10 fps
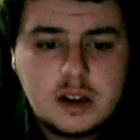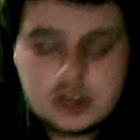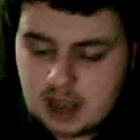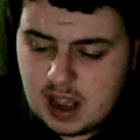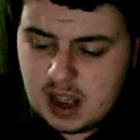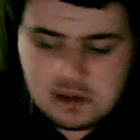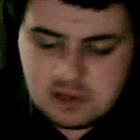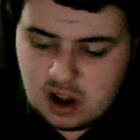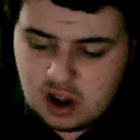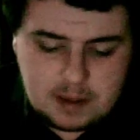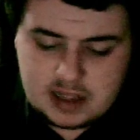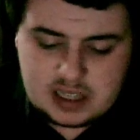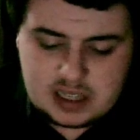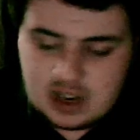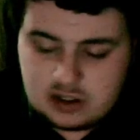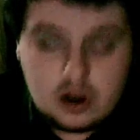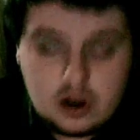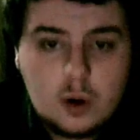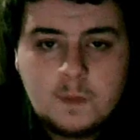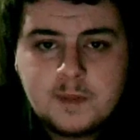So yeah, not a bad scent at
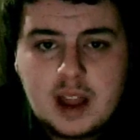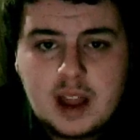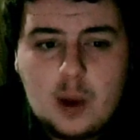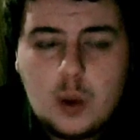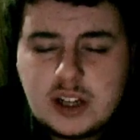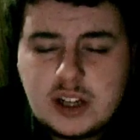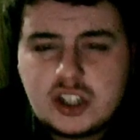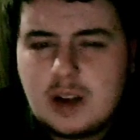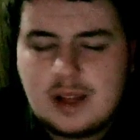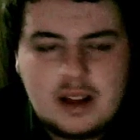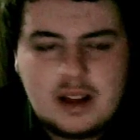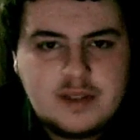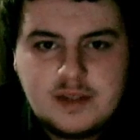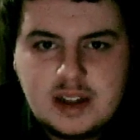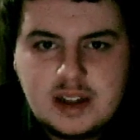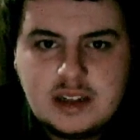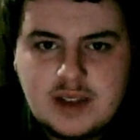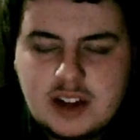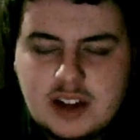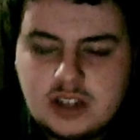all. I wish, I would love the vintage
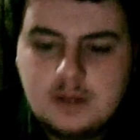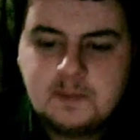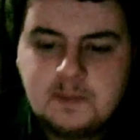version.